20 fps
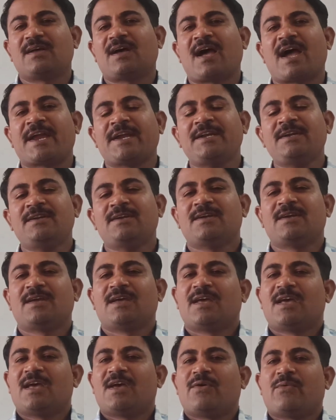And
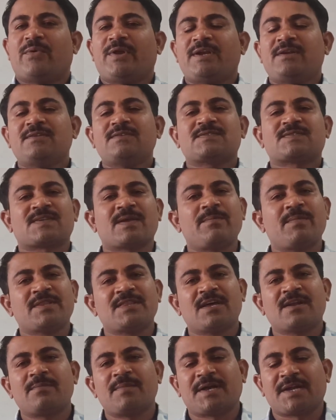when some
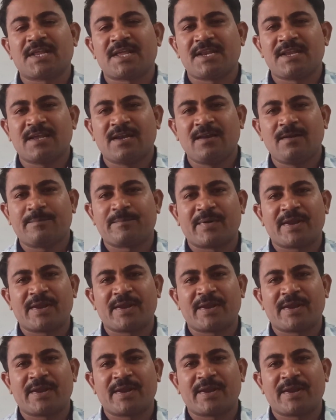other material